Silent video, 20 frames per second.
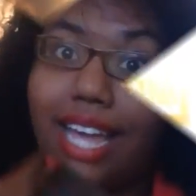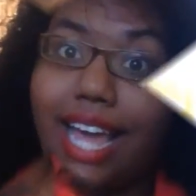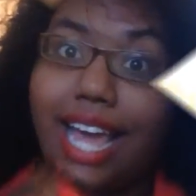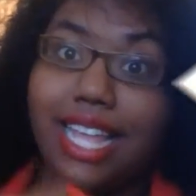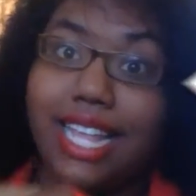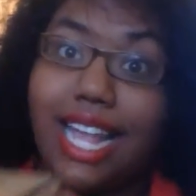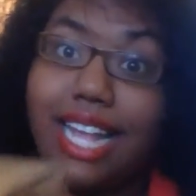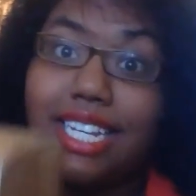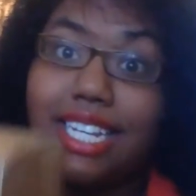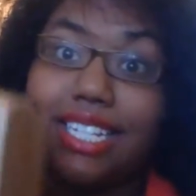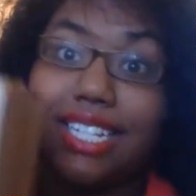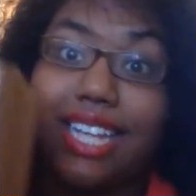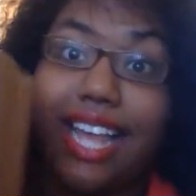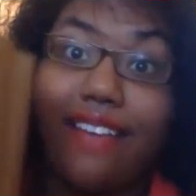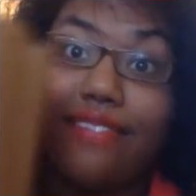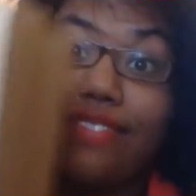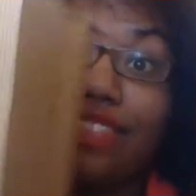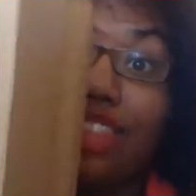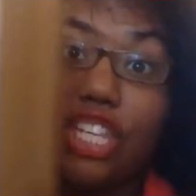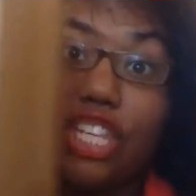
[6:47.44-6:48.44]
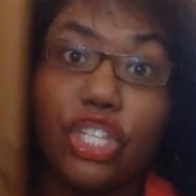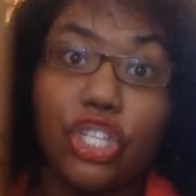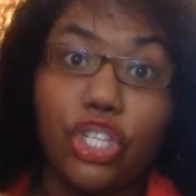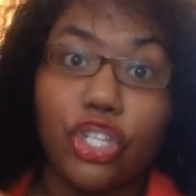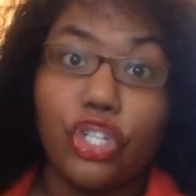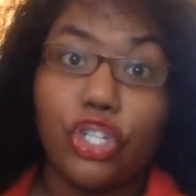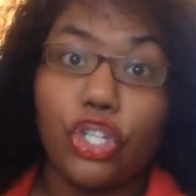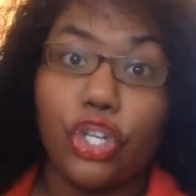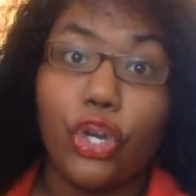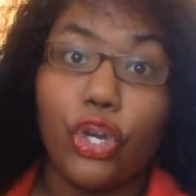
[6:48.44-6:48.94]
guys. I, I just have it. this
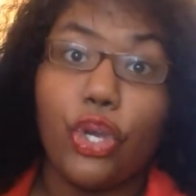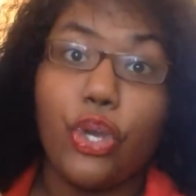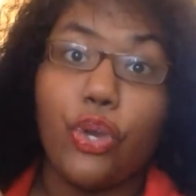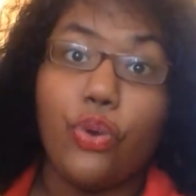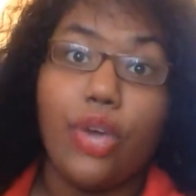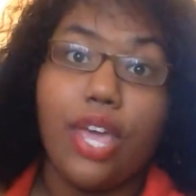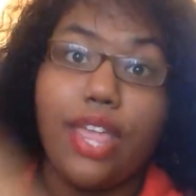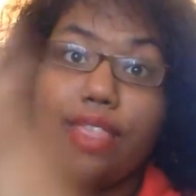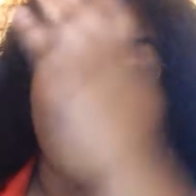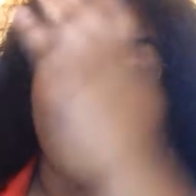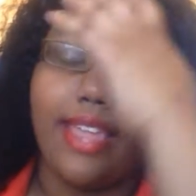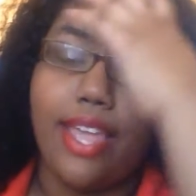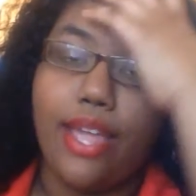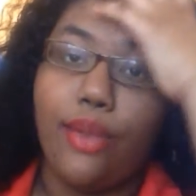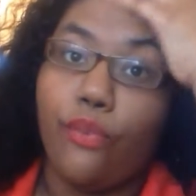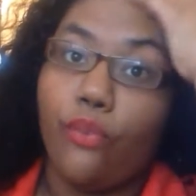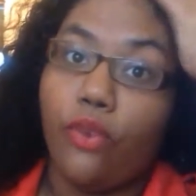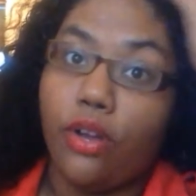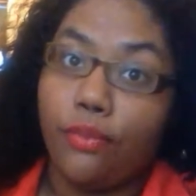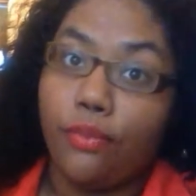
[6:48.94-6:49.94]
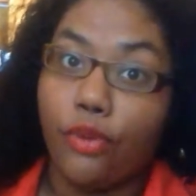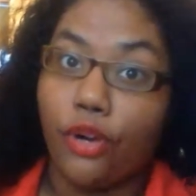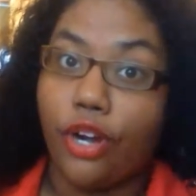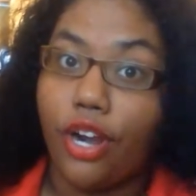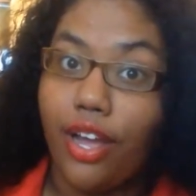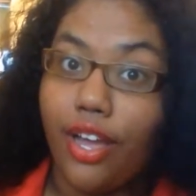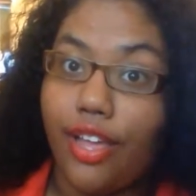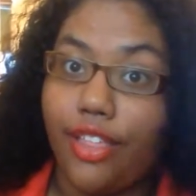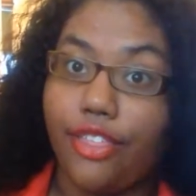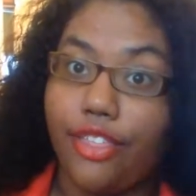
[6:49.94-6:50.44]
to show you and then one
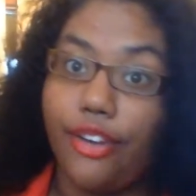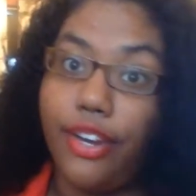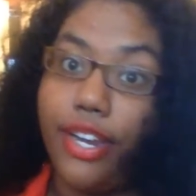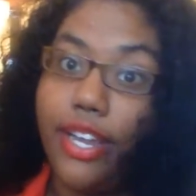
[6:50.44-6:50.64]
more other